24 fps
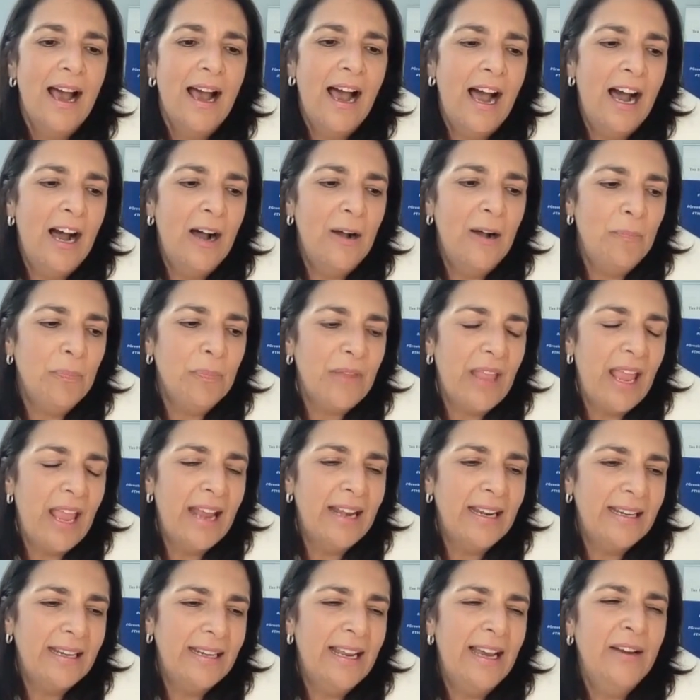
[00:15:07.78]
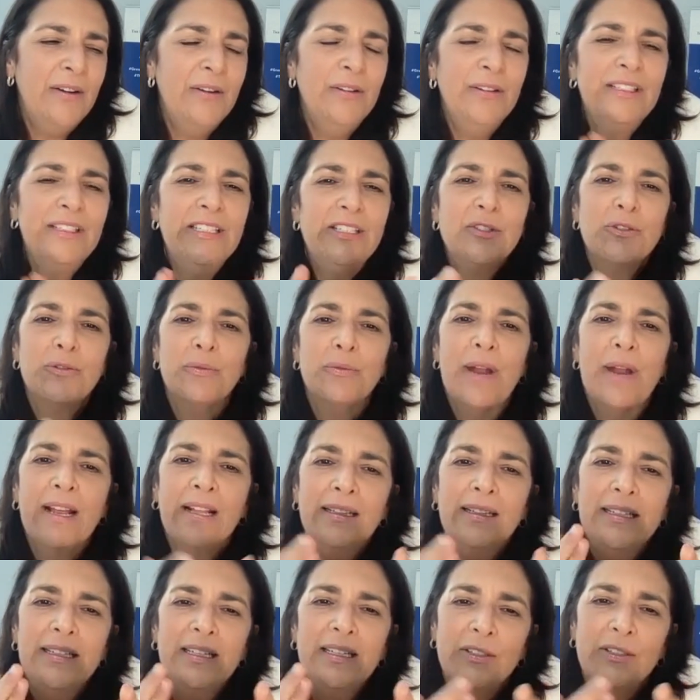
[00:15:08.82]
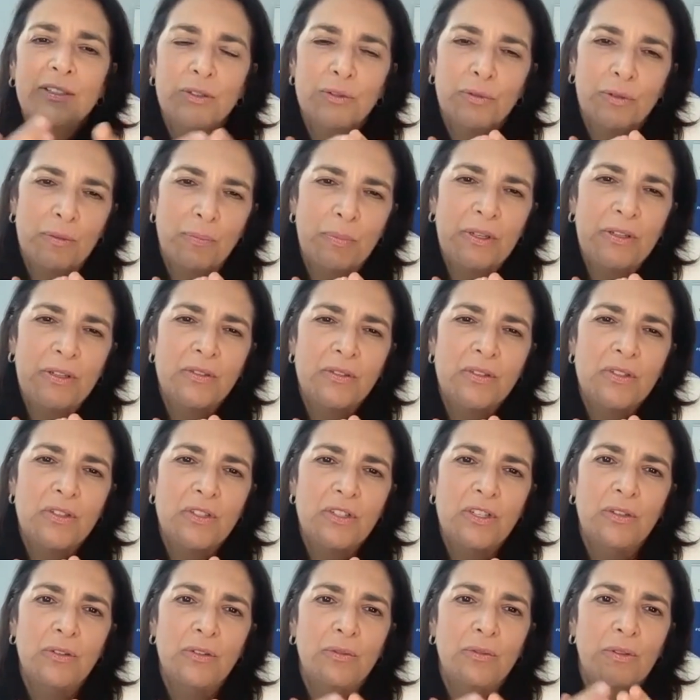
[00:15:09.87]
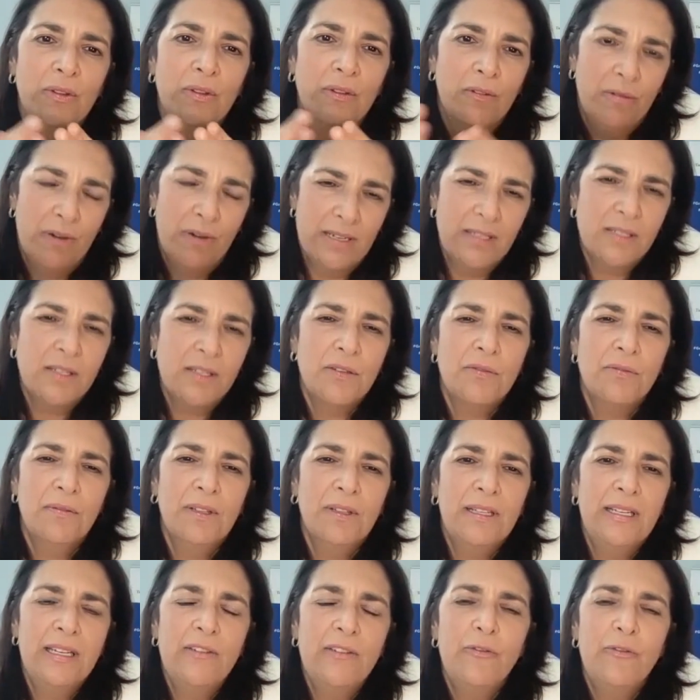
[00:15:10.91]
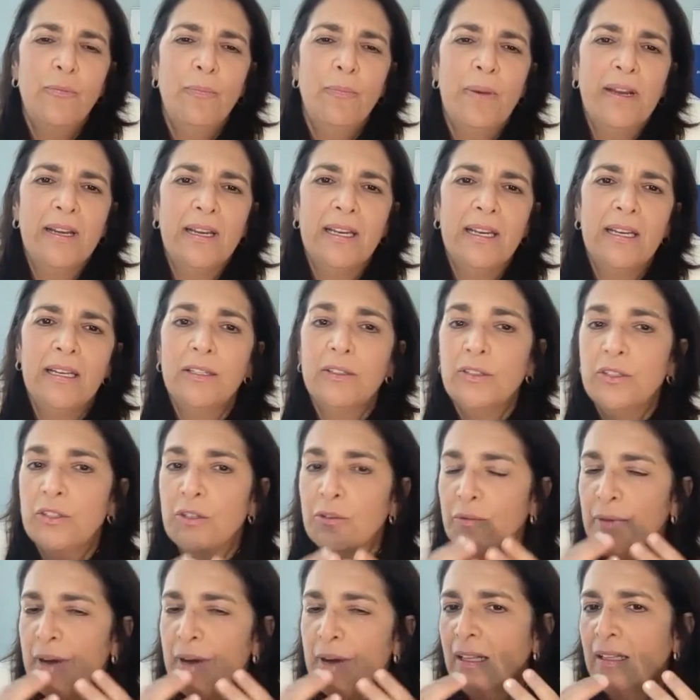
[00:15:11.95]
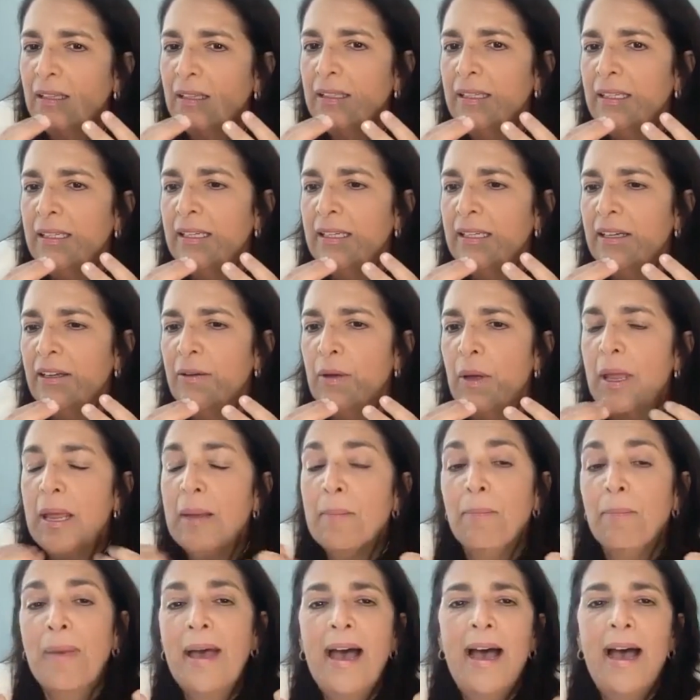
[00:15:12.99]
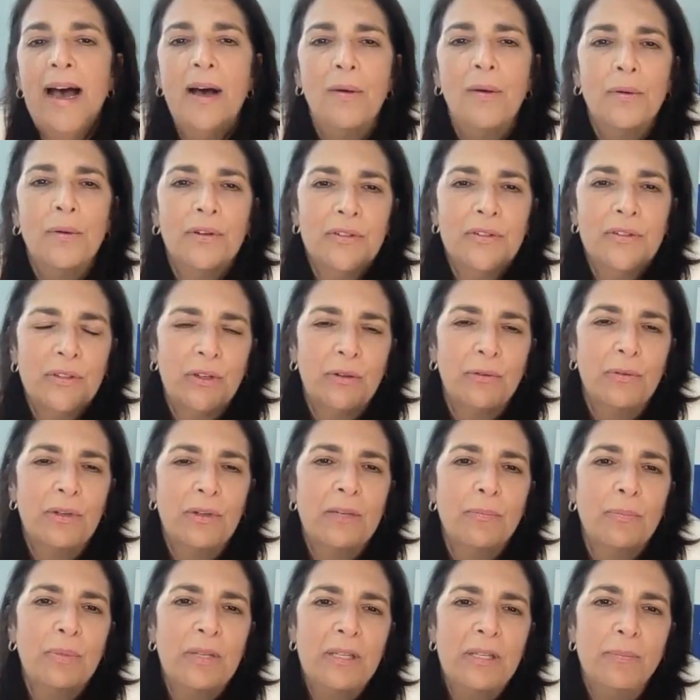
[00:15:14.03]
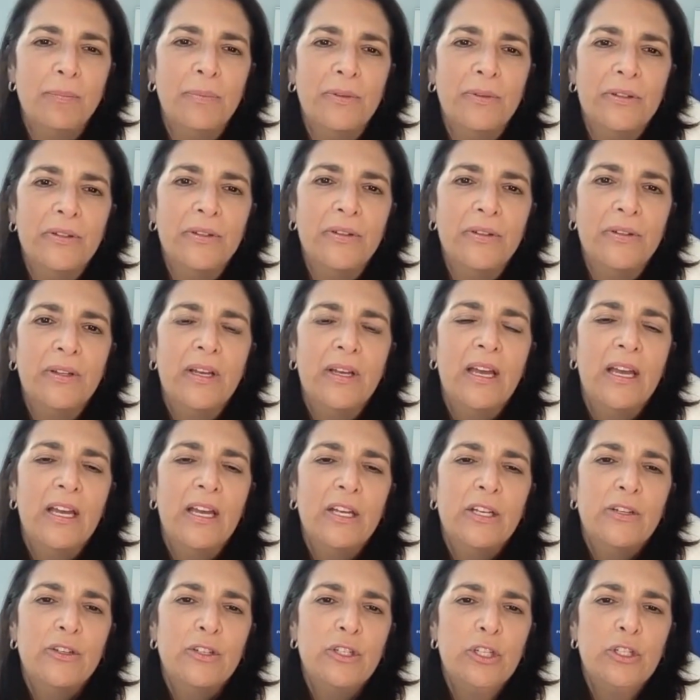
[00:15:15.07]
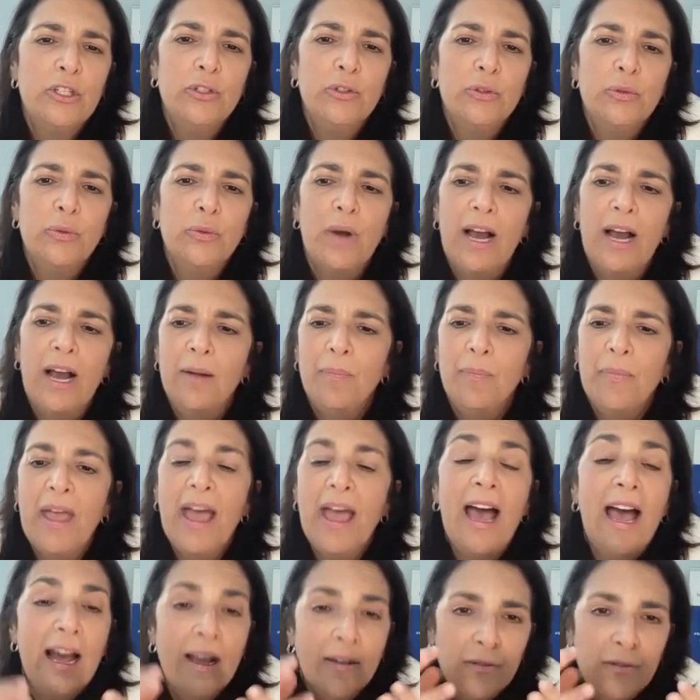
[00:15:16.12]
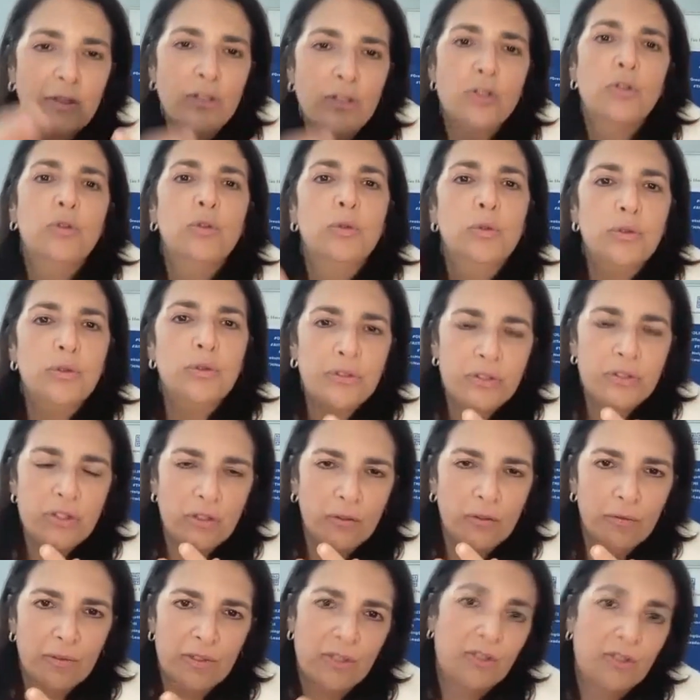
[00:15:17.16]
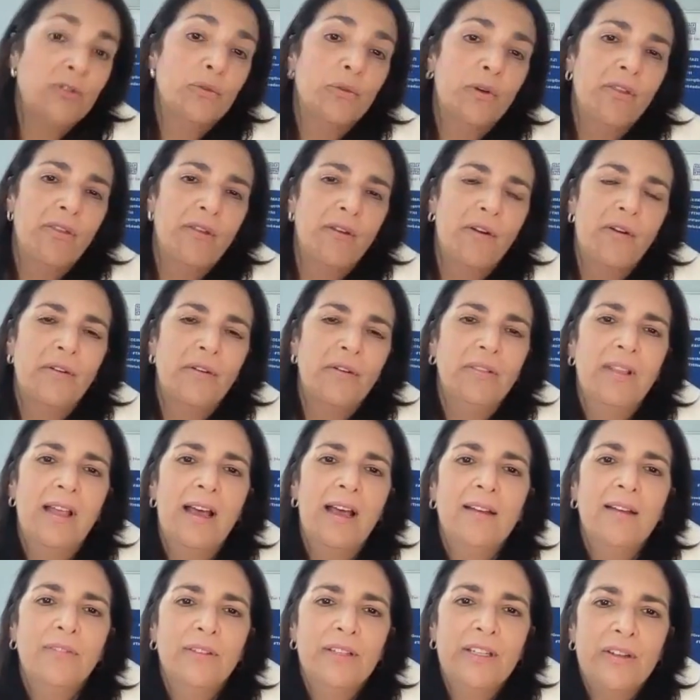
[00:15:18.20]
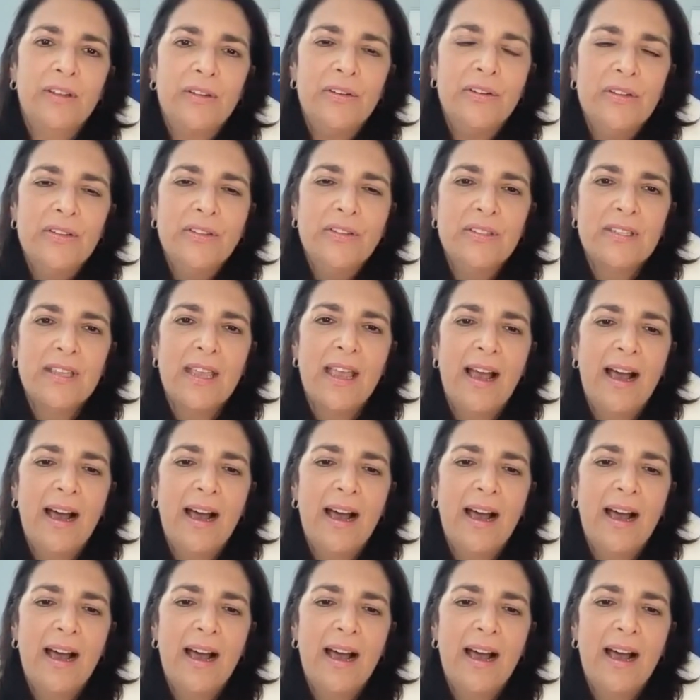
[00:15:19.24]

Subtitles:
And it not only directly contributes to the crisis relief, but it directly empowers the Greek people to have the tools to restore their own livelihoods.